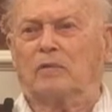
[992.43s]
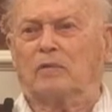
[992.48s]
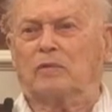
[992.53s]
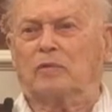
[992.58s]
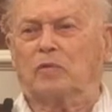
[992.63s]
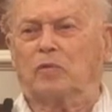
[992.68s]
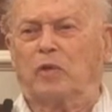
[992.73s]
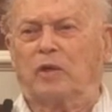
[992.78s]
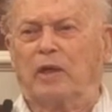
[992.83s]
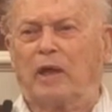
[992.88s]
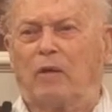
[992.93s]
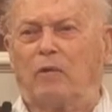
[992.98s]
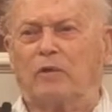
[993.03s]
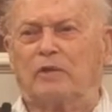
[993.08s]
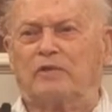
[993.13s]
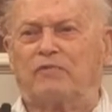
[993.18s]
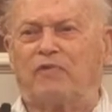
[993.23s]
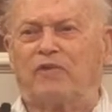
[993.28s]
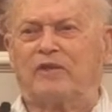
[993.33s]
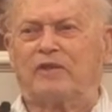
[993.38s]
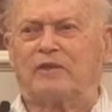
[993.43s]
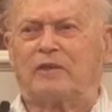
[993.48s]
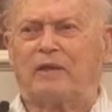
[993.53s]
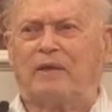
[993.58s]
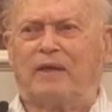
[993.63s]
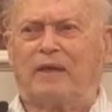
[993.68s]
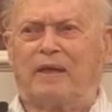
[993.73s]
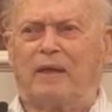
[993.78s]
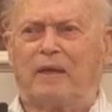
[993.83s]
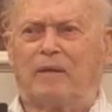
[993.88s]
when I was
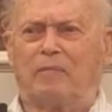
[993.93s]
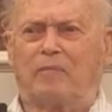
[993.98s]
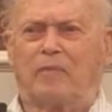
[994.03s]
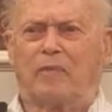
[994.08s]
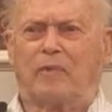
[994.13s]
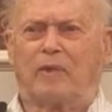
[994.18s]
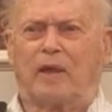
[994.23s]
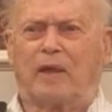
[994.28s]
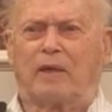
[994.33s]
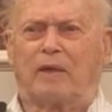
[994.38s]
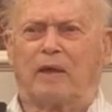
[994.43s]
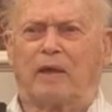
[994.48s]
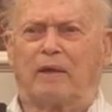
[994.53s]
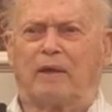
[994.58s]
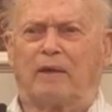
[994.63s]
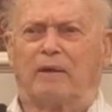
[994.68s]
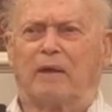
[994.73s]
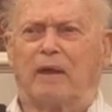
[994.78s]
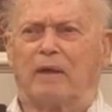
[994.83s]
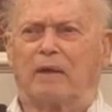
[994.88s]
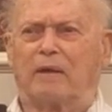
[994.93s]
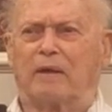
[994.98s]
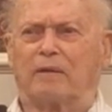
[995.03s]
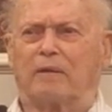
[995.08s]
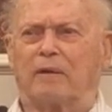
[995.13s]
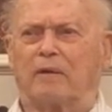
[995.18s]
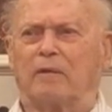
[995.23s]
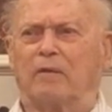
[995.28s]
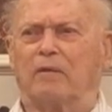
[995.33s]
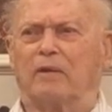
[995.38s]
visiting him, I got a knock on
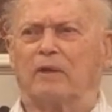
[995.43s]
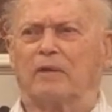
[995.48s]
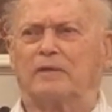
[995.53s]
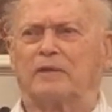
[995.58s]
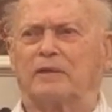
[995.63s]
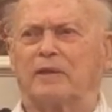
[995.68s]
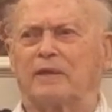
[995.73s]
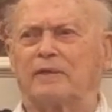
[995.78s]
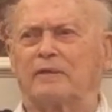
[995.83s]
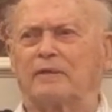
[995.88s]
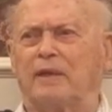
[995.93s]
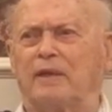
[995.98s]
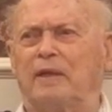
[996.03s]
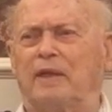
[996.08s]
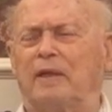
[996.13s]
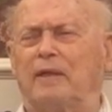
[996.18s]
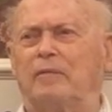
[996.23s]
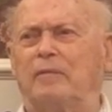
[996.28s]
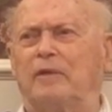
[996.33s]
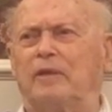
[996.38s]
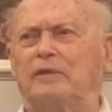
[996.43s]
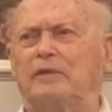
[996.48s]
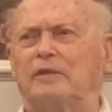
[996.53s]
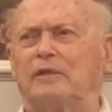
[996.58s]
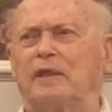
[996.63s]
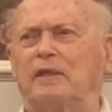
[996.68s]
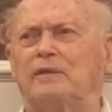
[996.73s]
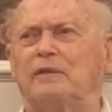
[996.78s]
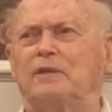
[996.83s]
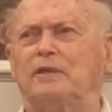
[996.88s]
the door at 6 a.m. He
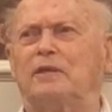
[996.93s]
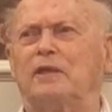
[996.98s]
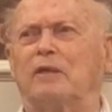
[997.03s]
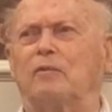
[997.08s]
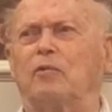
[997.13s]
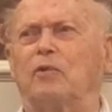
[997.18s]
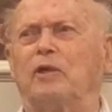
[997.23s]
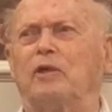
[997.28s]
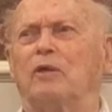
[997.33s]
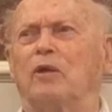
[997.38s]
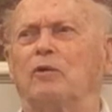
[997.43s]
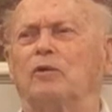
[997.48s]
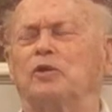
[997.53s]
said, "Shall we go